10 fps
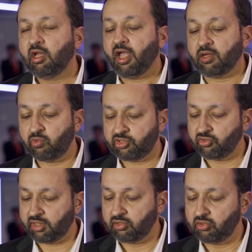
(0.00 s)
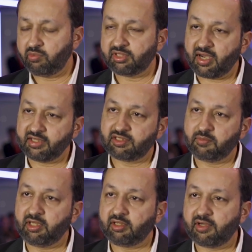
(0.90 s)
And what you can do with the iSIM
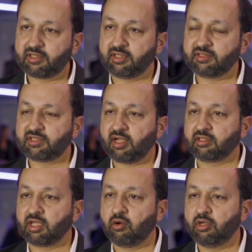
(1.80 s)
integrated inside now